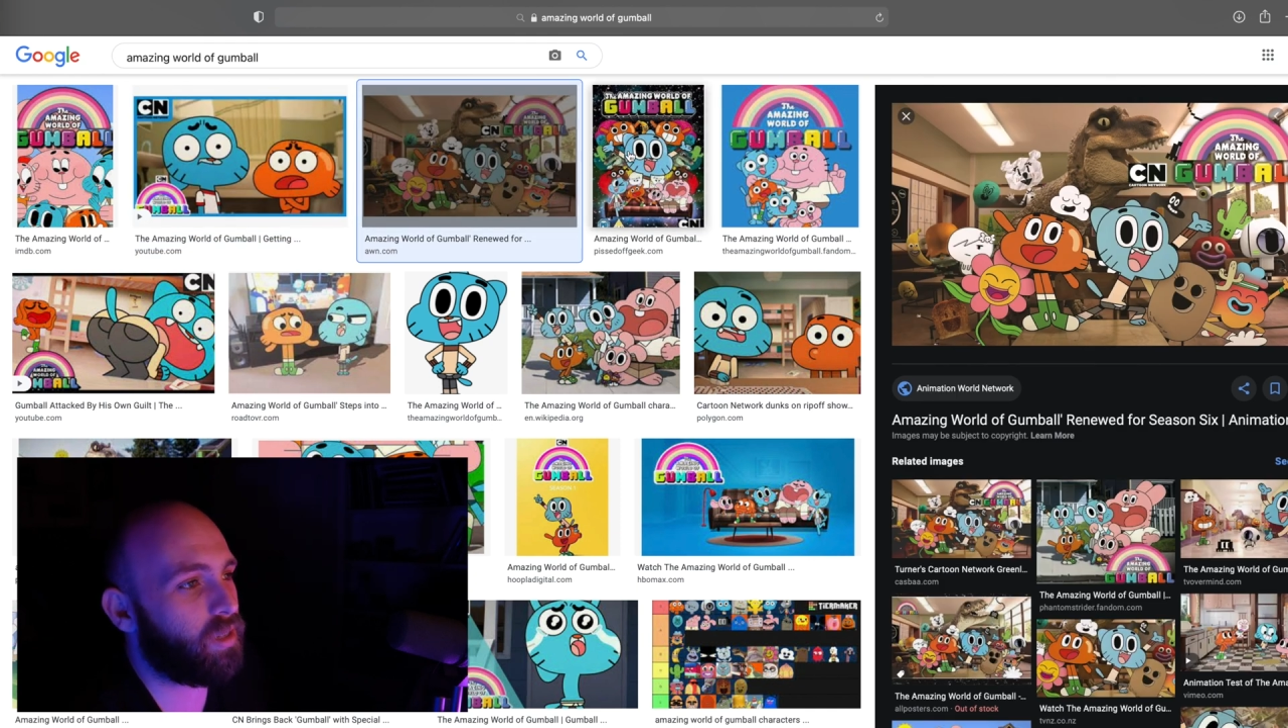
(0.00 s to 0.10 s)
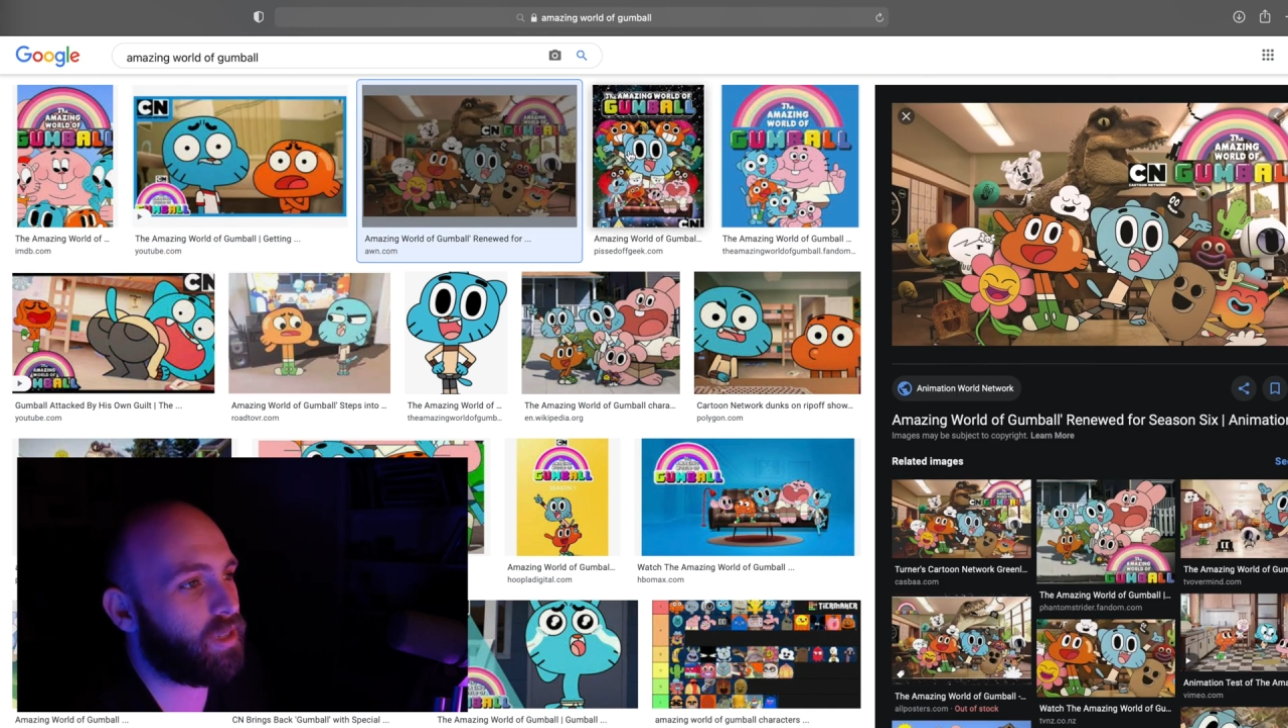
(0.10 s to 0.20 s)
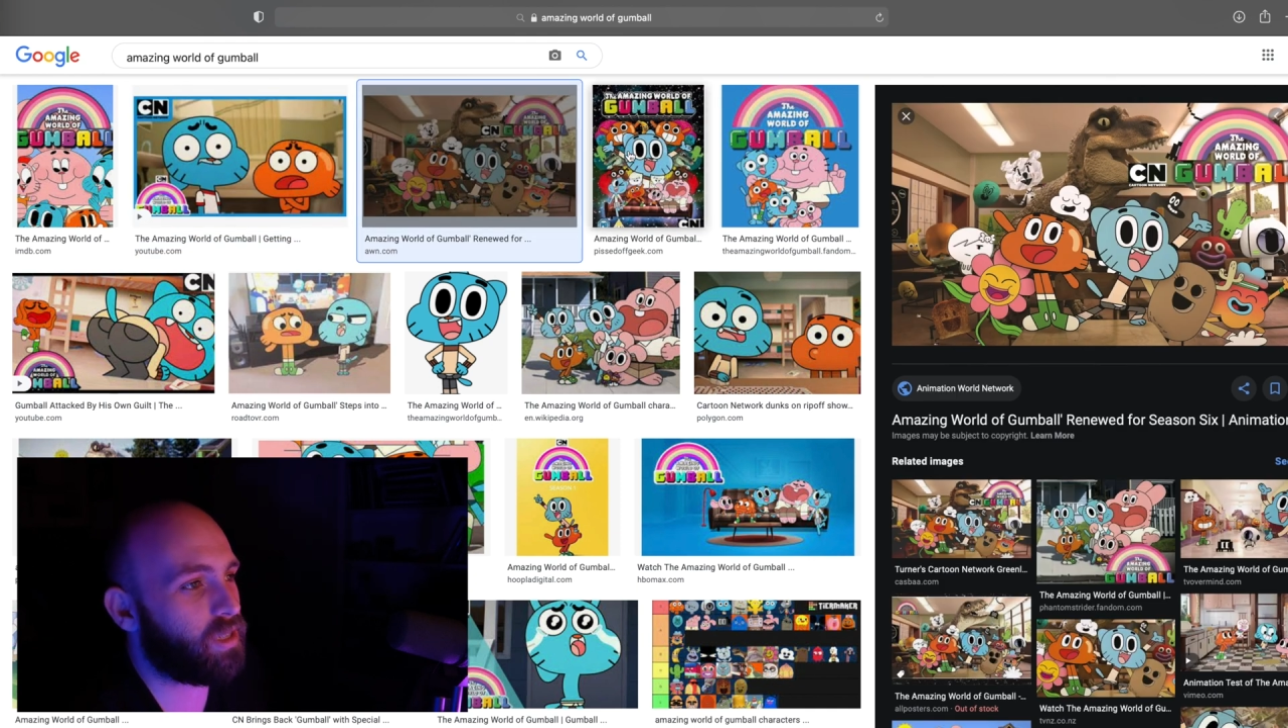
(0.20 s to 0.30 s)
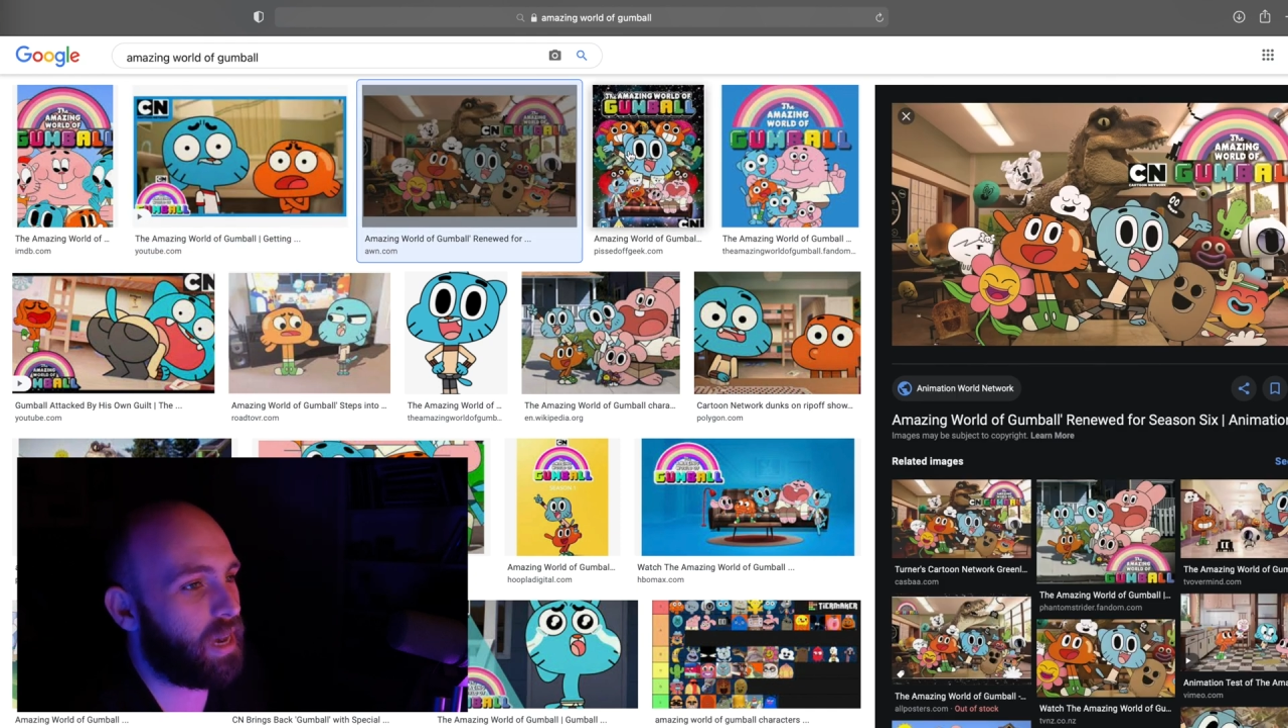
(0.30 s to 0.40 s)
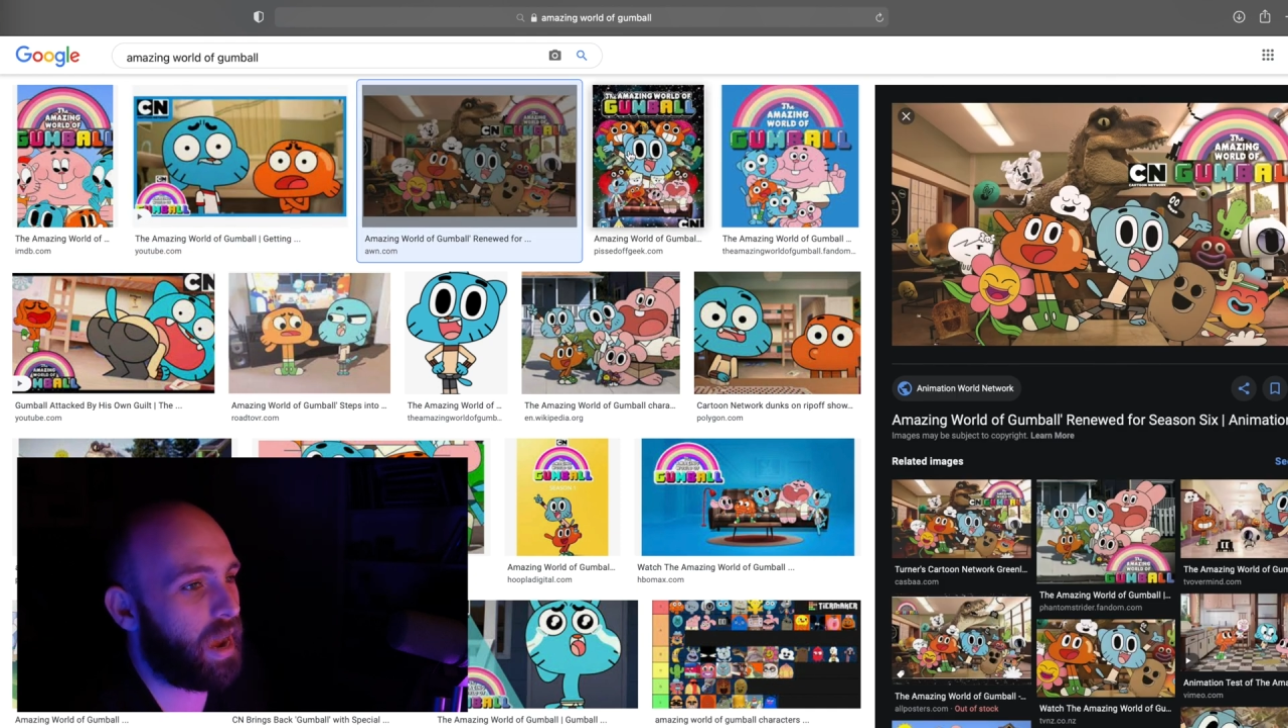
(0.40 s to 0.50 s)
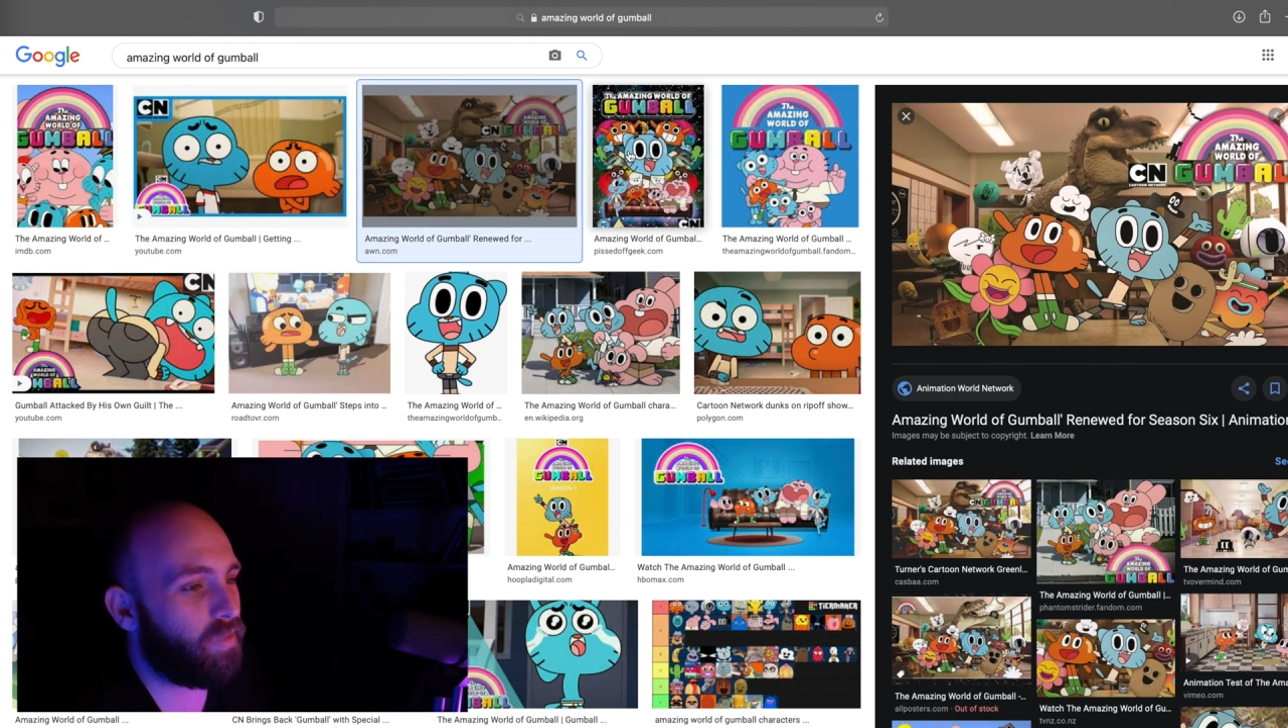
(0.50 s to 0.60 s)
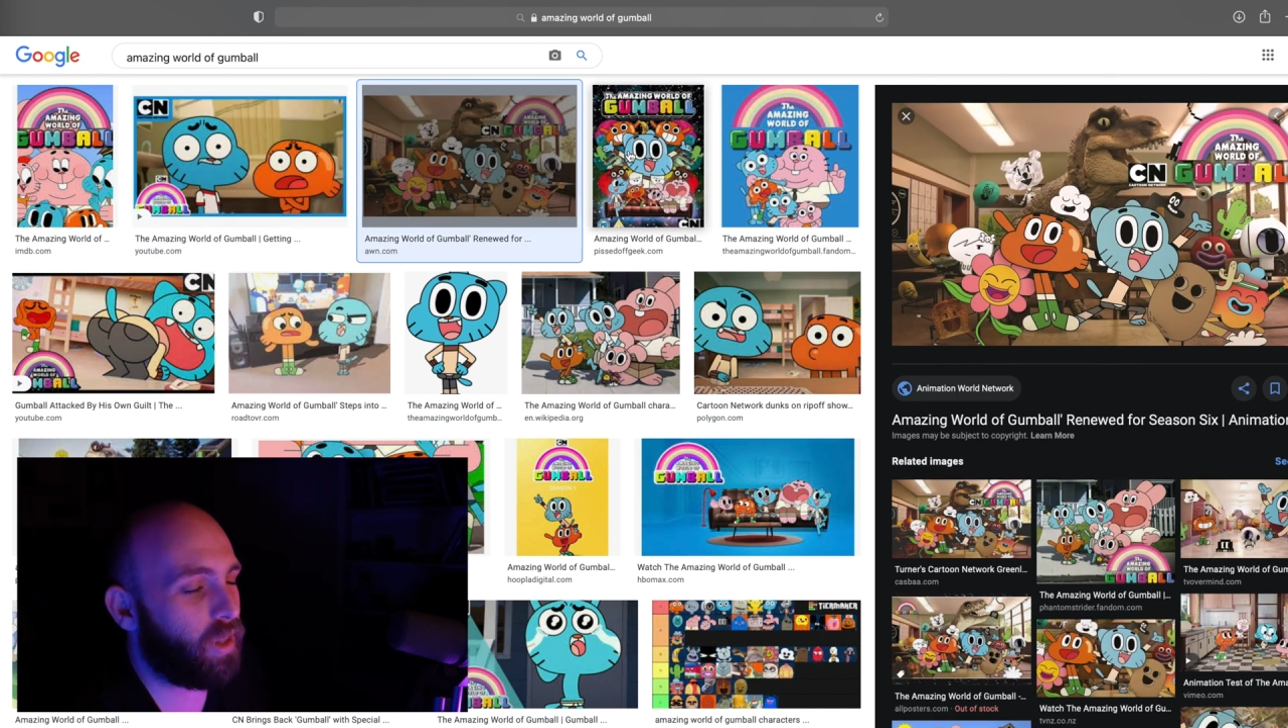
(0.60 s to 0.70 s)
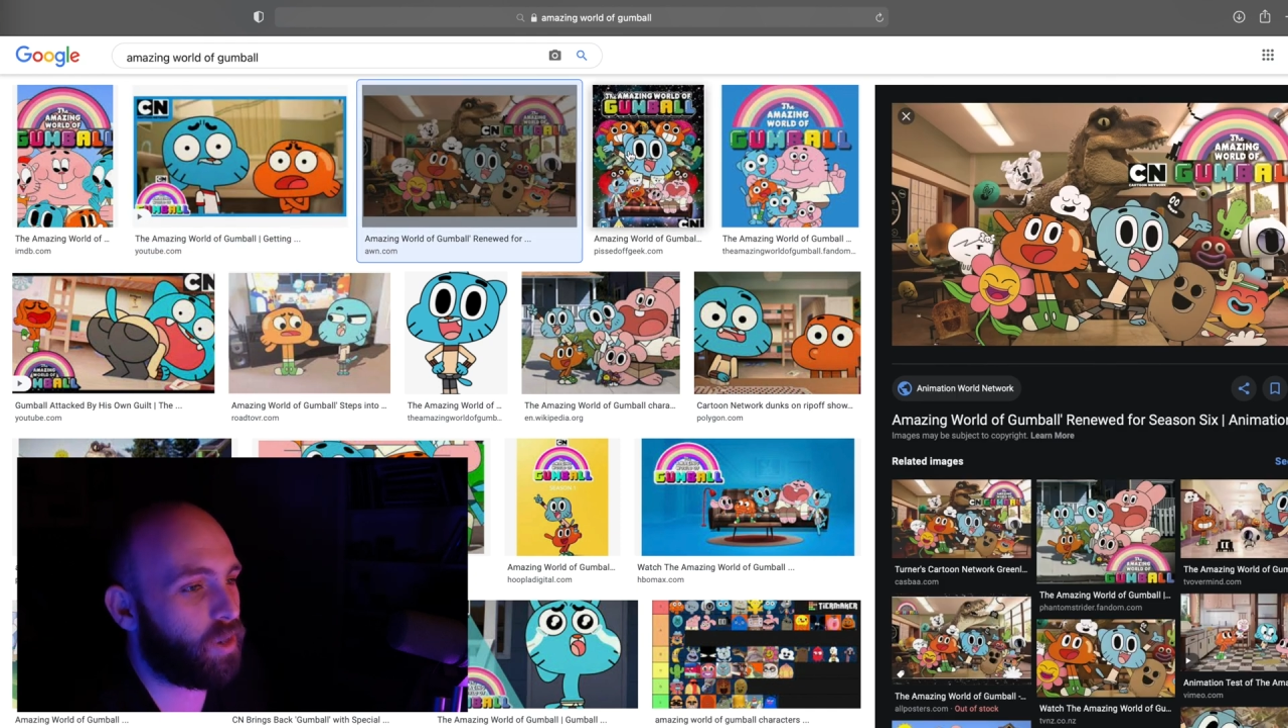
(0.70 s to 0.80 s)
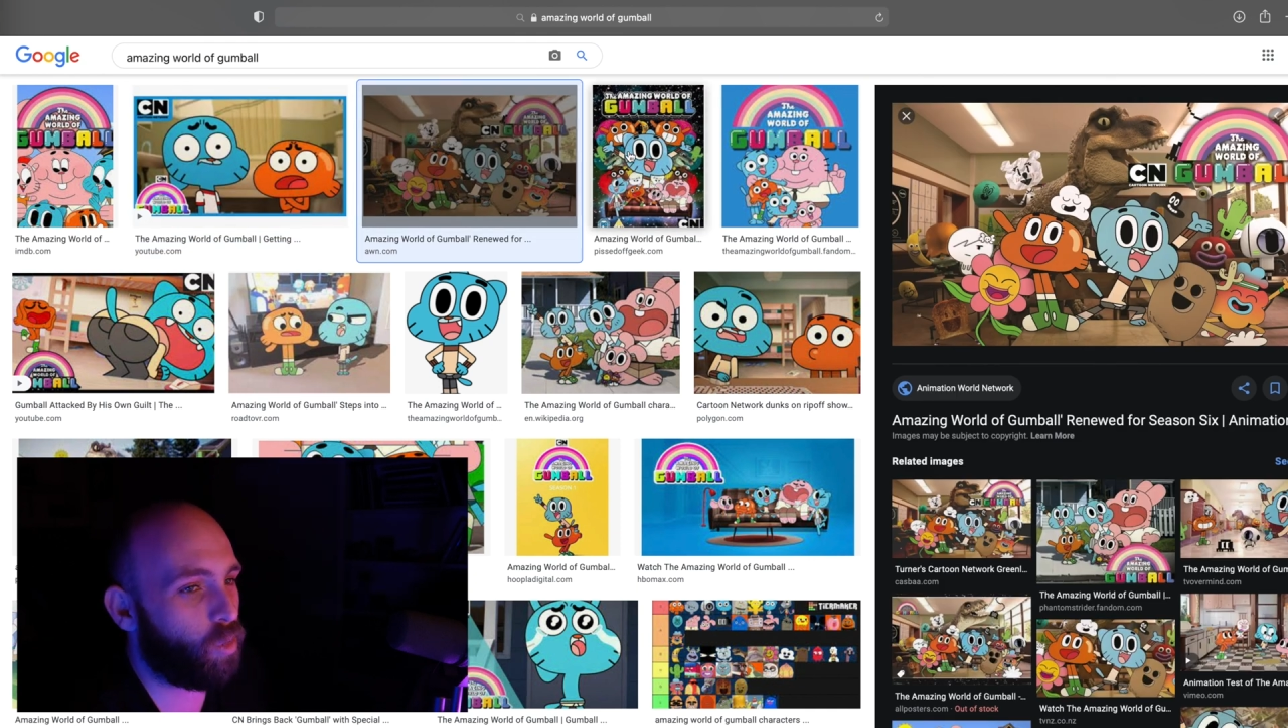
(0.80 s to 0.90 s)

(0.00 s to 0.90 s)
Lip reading: doesn't have like an